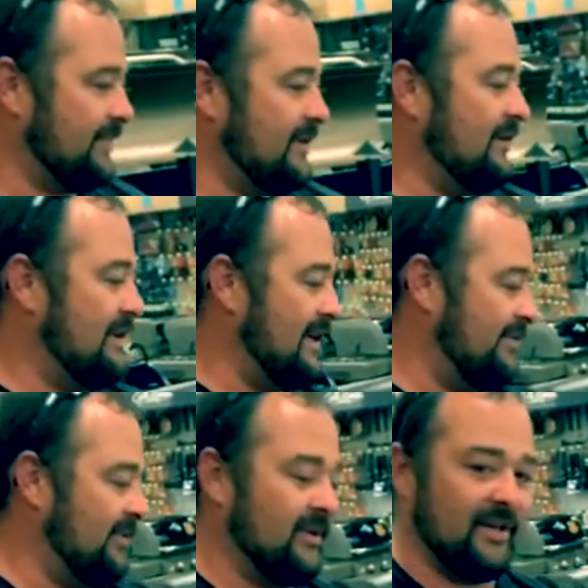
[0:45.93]
you
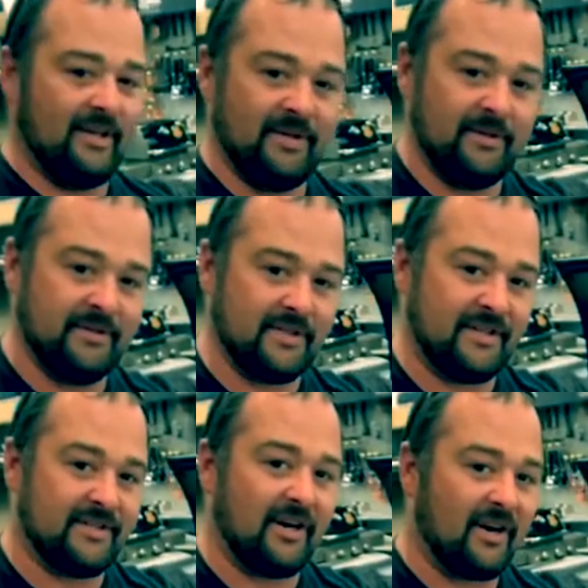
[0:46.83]
never want to use a
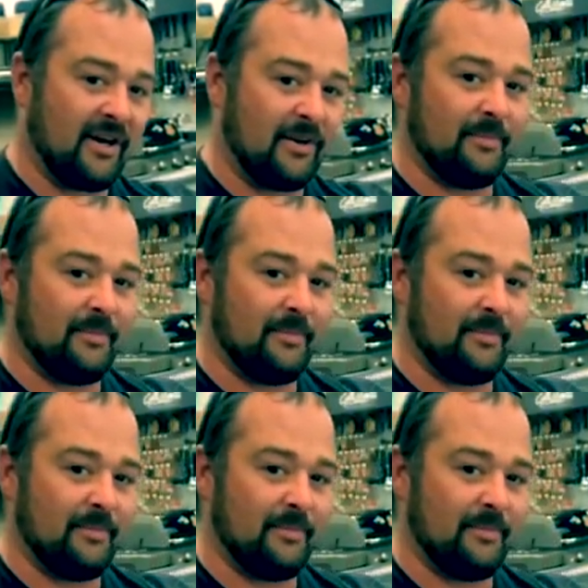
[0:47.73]
tarp.